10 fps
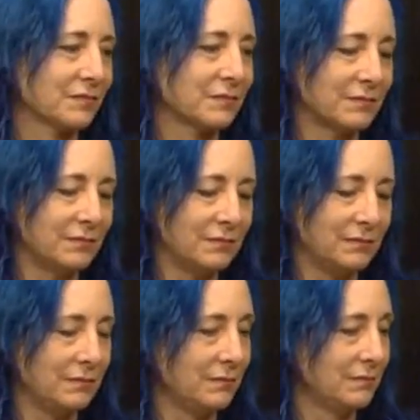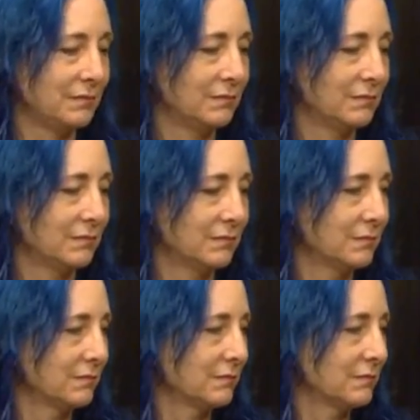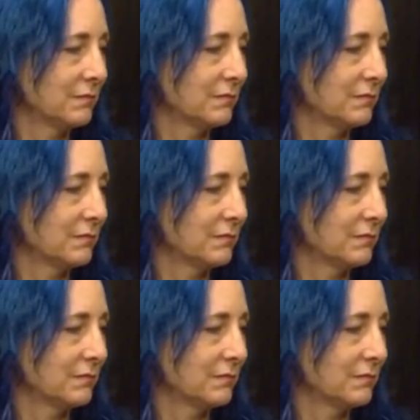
[no speech]